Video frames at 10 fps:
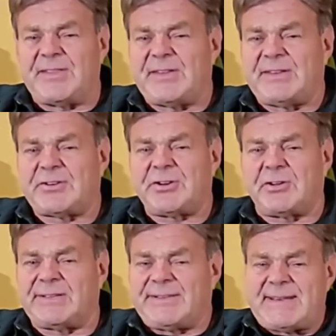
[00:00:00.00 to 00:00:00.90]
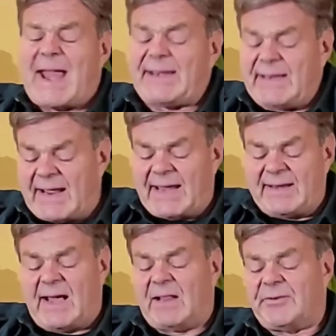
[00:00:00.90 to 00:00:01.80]
and the digital is
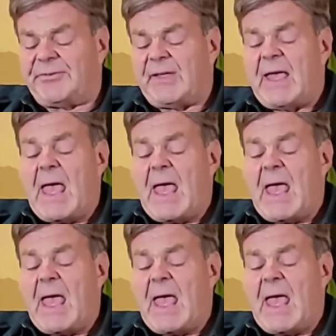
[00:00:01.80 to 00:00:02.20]
$99.